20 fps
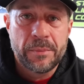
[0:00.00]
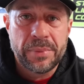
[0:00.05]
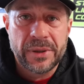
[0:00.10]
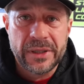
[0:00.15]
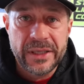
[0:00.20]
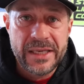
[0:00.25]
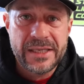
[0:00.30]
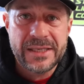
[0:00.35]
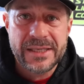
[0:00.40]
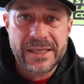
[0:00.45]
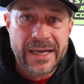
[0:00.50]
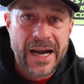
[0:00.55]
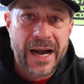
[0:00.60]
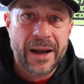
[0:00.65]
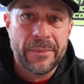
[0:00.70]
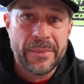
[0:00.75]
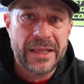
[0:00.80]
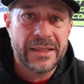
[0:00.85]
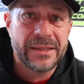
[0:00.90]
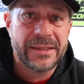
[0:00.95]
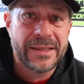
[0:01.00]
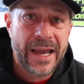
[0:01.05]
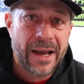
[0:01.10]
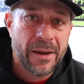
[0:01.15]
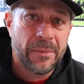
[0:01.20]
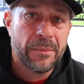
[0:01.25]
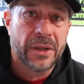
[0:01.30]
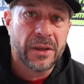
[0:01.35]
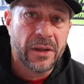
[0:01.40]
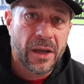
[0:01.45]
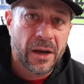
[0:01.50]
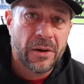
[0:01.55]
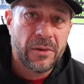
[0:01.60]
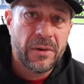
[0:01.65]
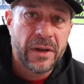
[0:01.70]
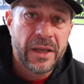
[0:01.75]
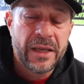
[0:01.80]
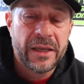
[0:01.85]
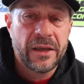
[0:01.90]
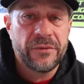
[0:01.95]
Please comment down
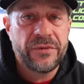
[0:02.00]
below.